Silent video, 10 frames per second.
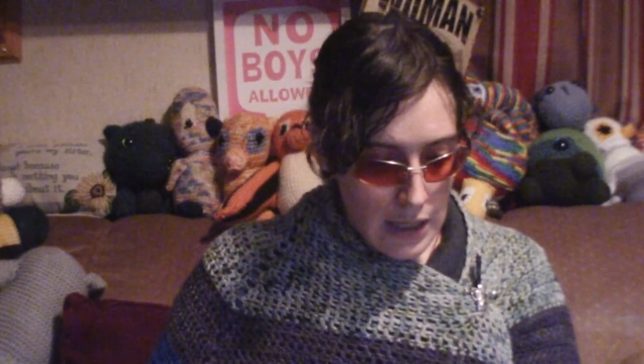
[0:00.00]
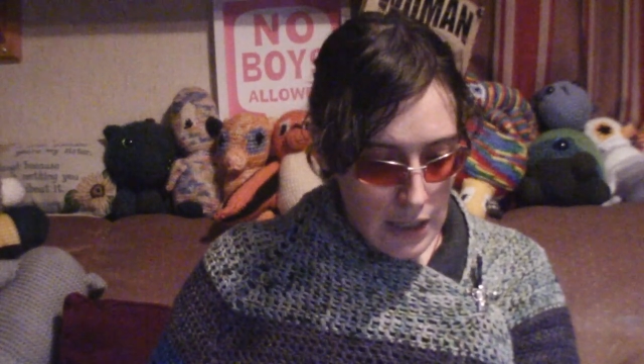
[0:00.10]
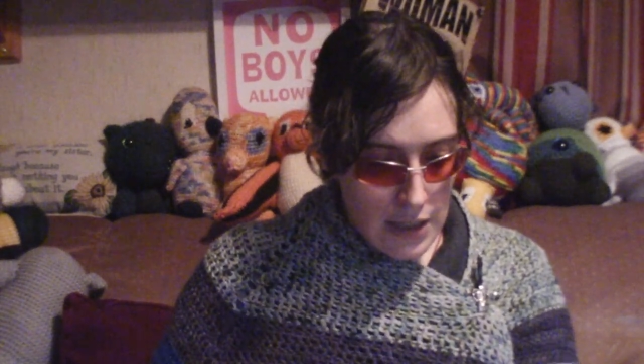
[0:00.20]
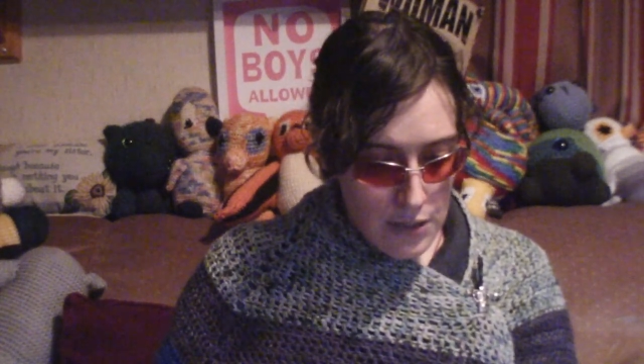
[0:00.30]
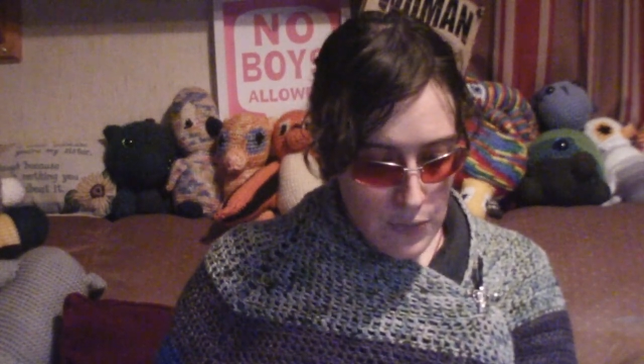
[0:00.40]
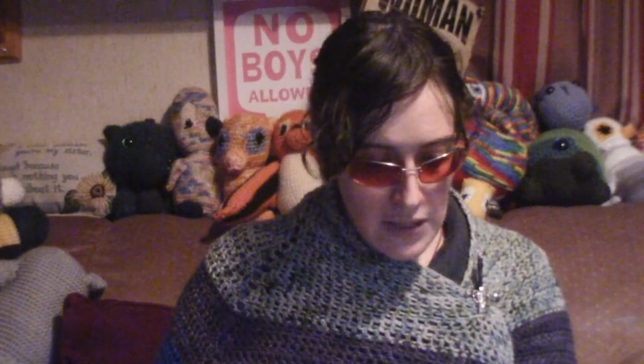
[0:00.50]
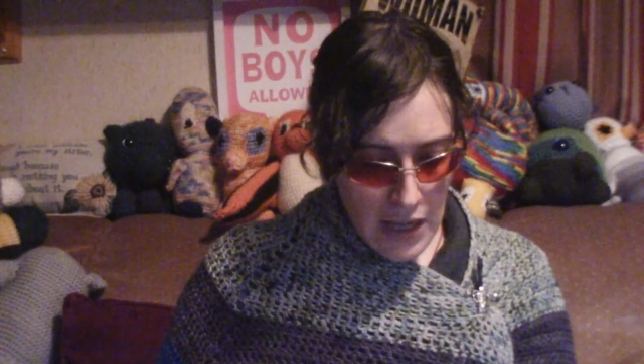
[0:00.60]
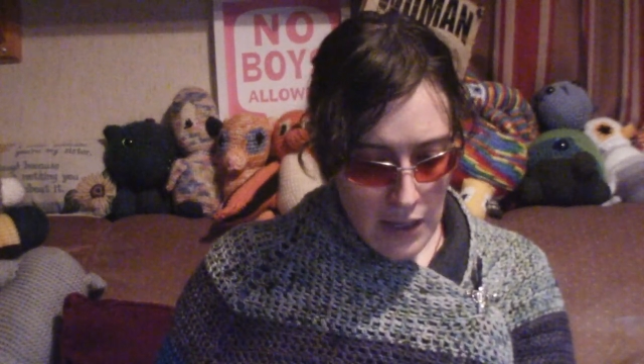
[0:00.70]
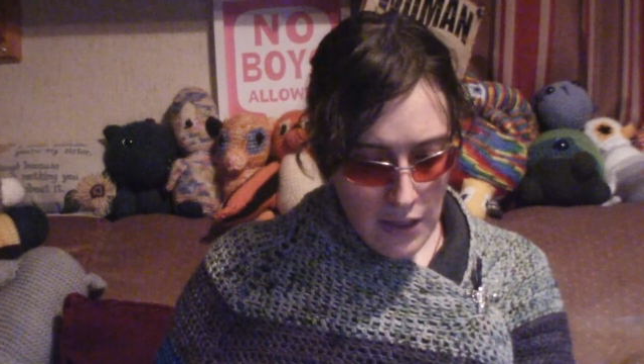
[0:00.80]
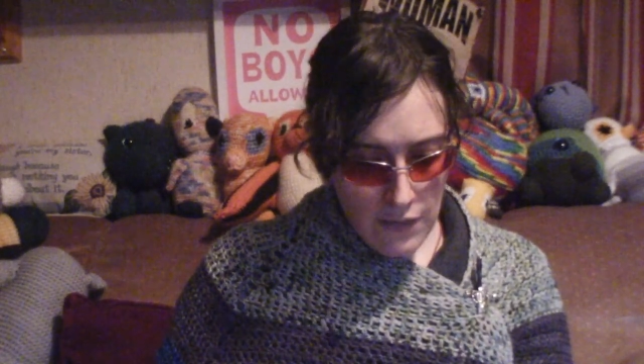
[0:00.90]
in this one. This
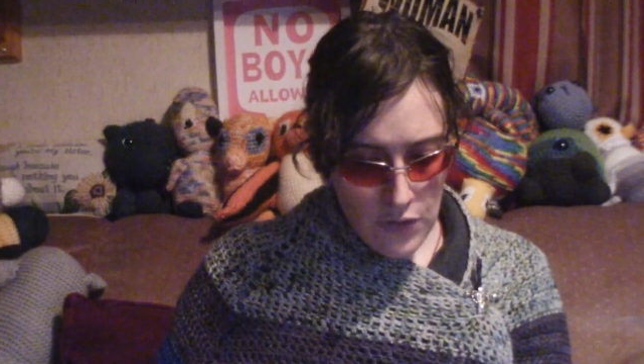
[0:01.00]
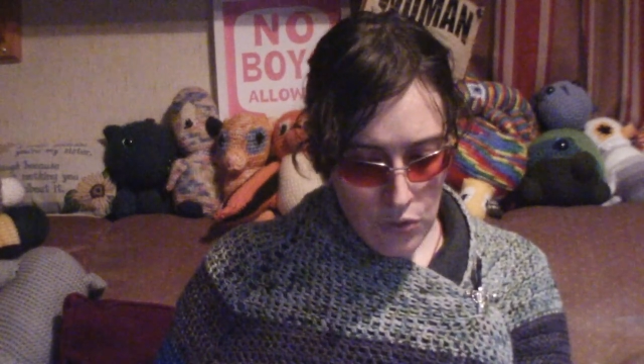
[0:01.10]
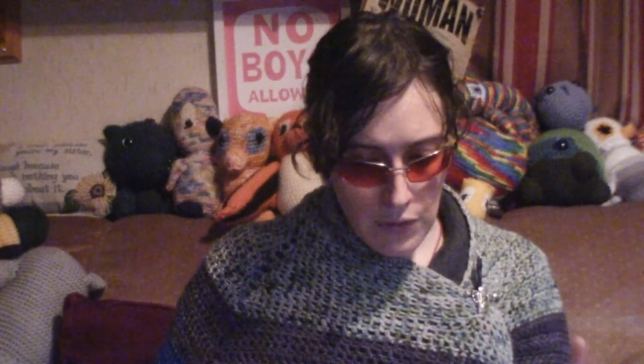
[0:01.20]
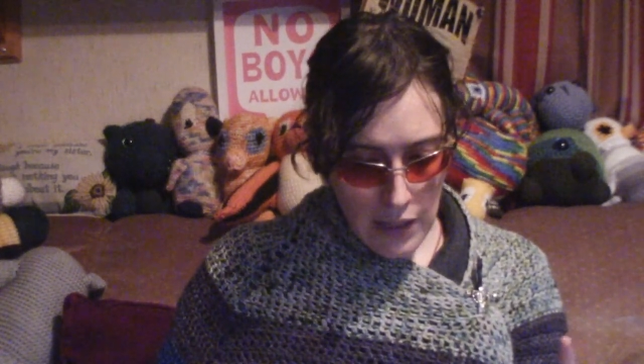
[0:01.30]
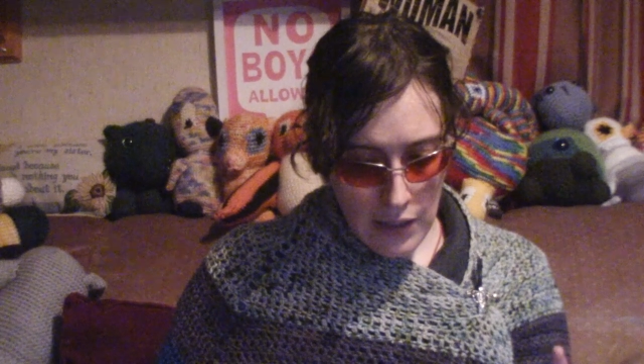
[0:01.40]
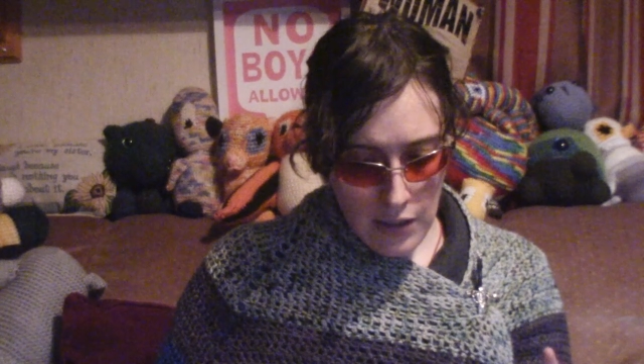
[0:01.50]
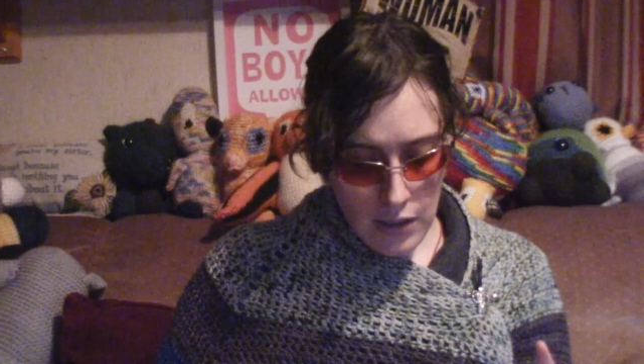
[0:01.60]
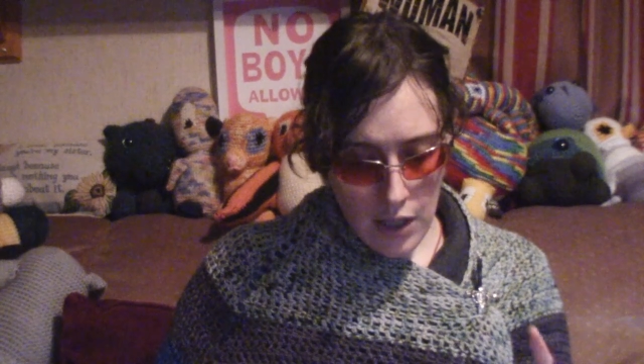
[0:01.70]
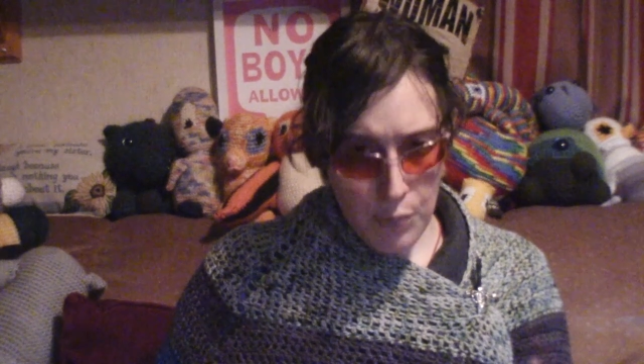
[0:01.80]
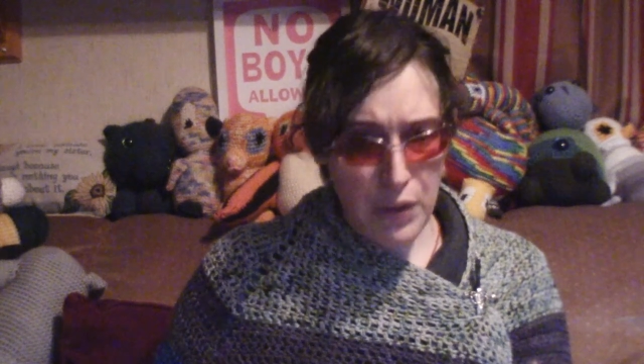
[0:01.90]
kind of gives you like
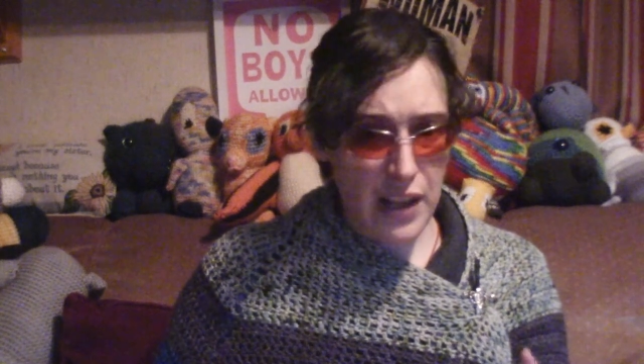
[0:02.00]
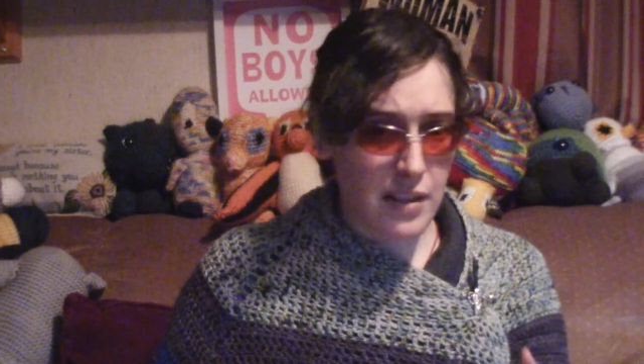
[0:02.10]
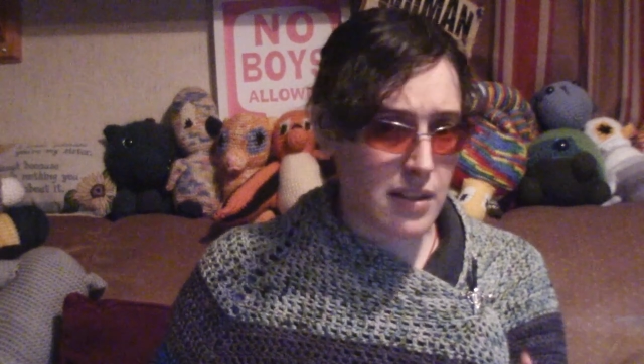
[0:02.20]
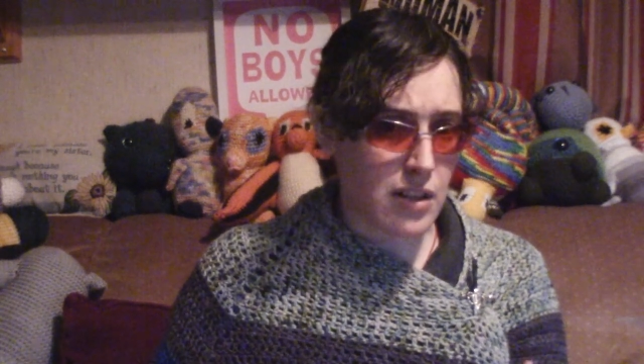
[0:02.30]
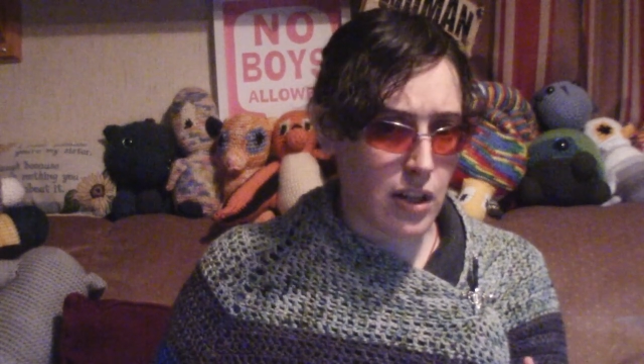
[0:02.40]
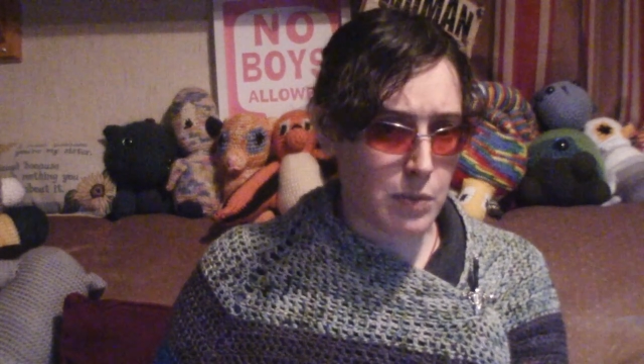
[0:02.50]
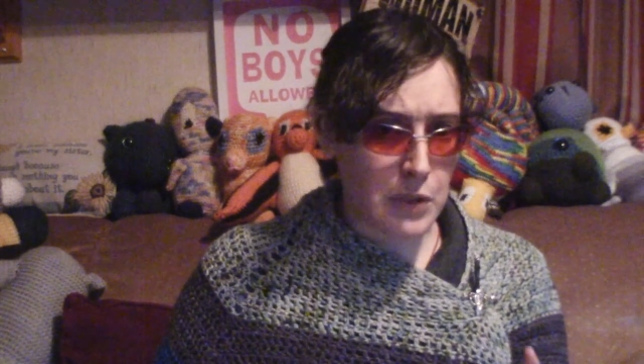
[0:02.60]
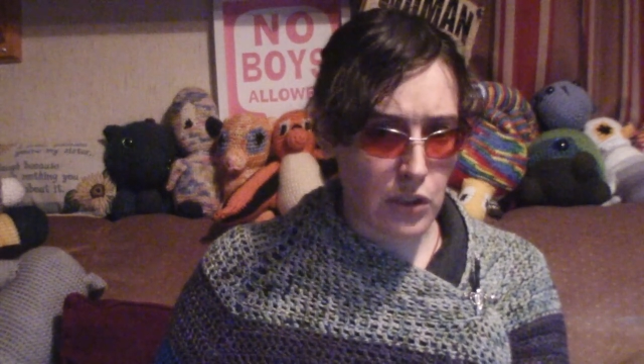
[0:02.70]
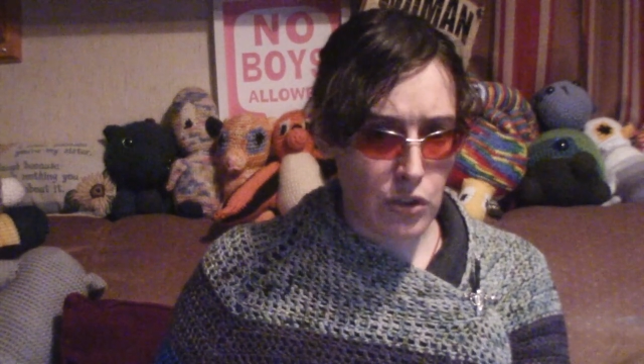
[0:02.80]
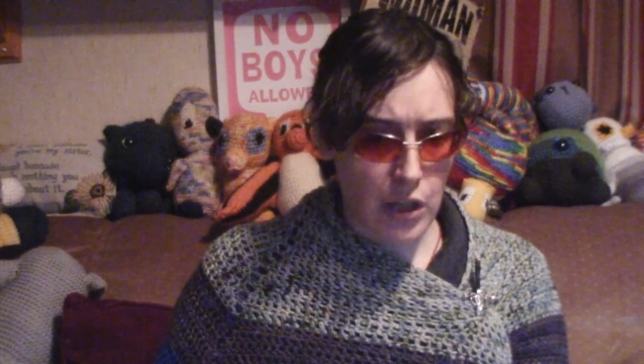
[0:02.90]
a place to start up
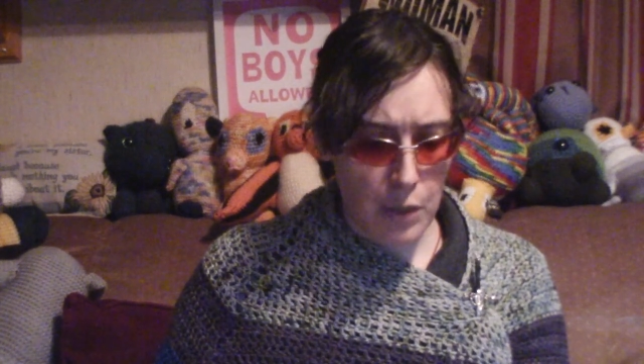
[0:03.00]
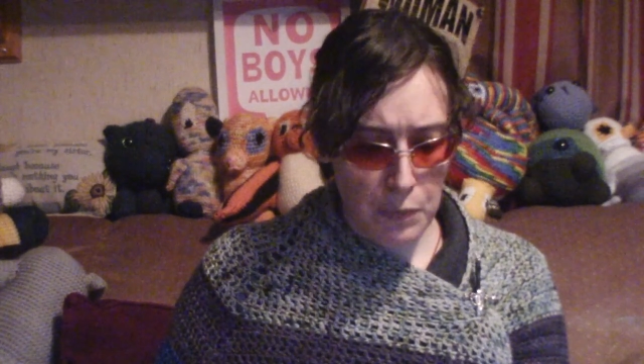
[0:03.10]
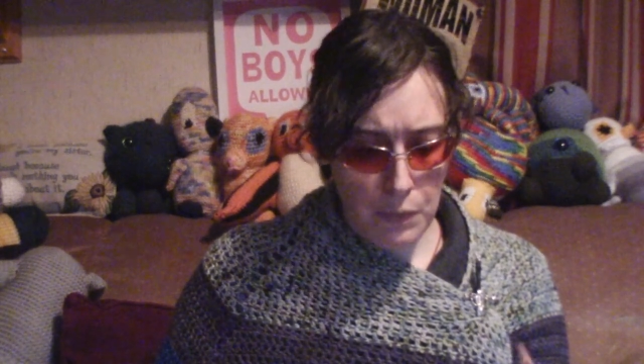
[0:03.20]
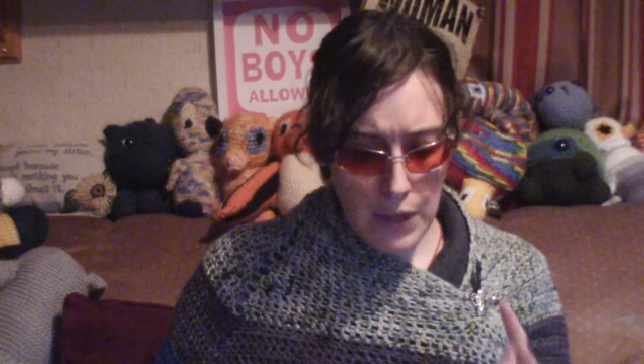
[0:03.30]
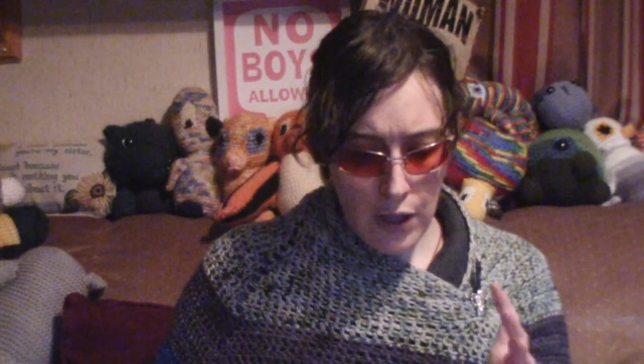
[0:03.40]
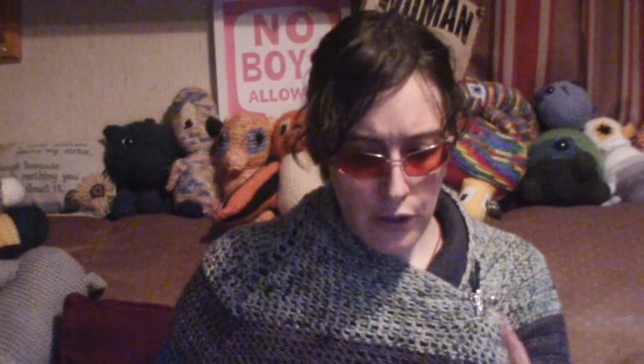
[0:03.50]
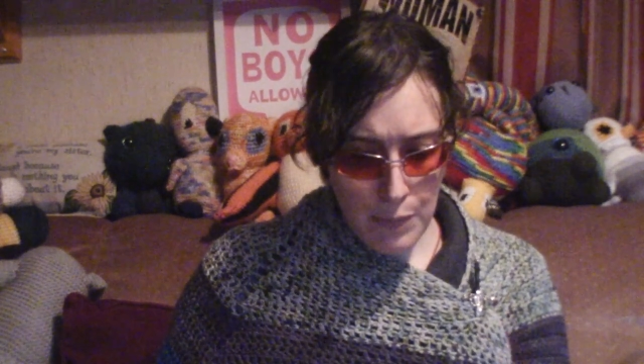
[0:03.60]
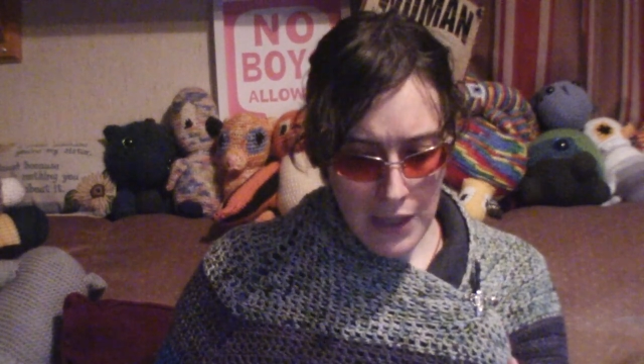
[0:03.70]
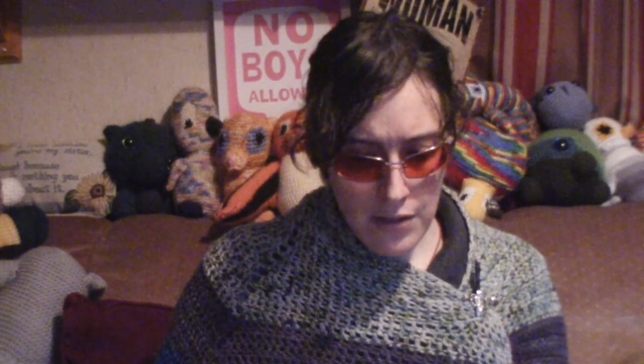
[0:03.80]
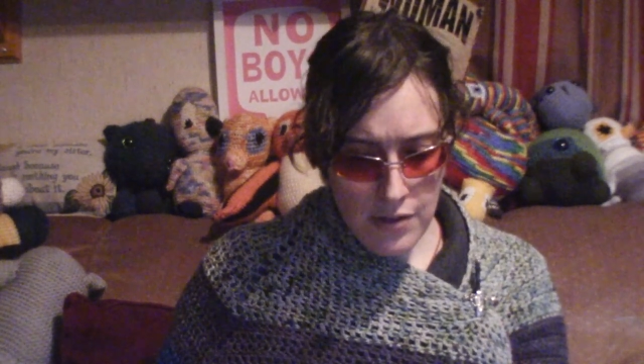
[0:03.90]
to look up other
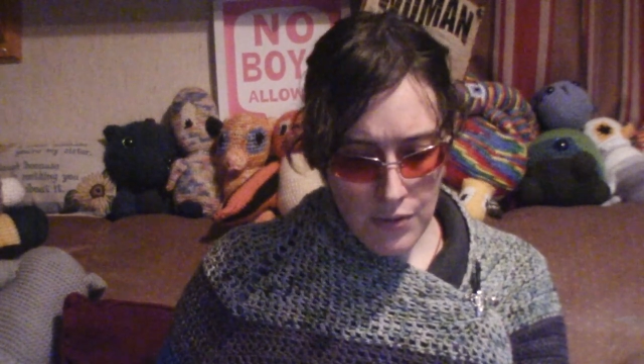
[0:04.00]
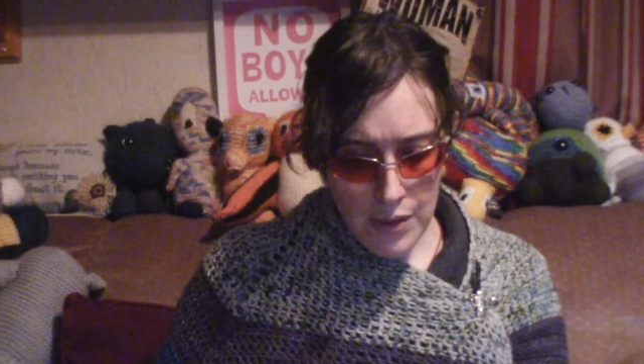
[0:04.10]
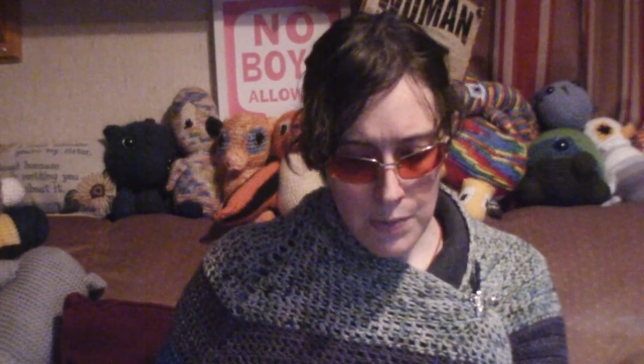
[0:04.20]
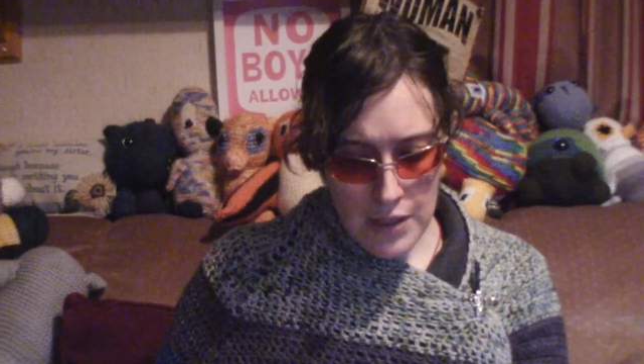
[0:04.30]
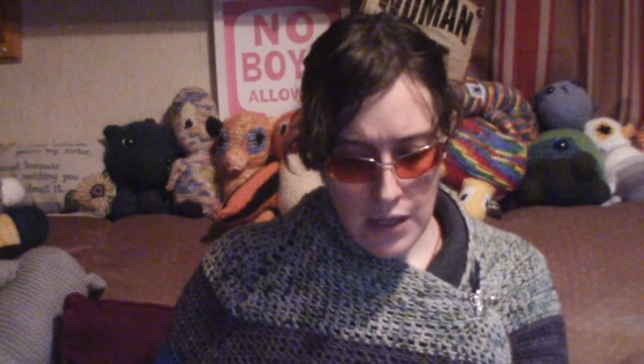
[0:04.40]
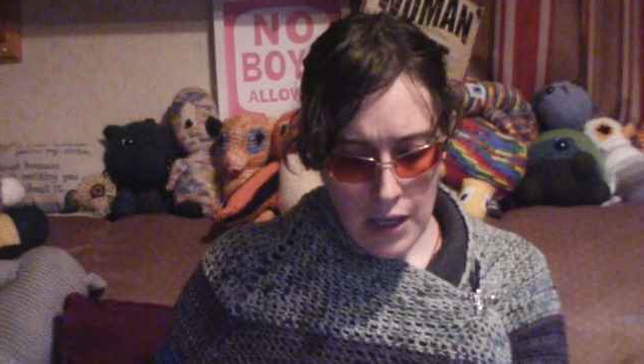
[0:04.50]
manuscripts.